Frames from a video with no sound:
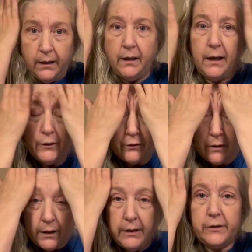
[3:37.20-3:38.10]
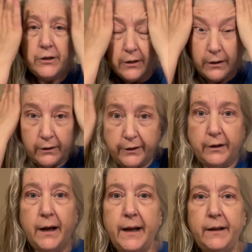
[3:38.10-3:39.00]
Extra conditioner on your
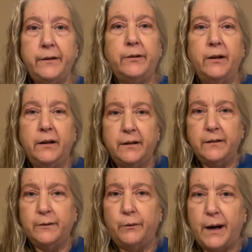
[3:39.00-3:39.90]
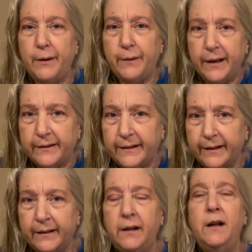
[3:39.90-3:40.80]
hands. Why waste
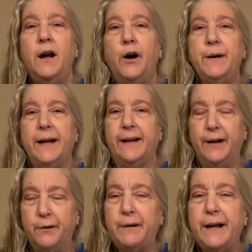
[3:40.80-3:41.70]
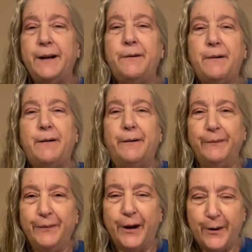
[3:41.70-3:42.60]
it? Okay, ready to
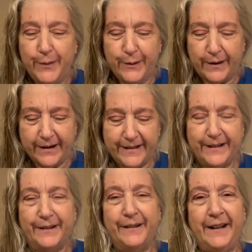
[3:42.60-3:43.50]
roll. Hope you are too.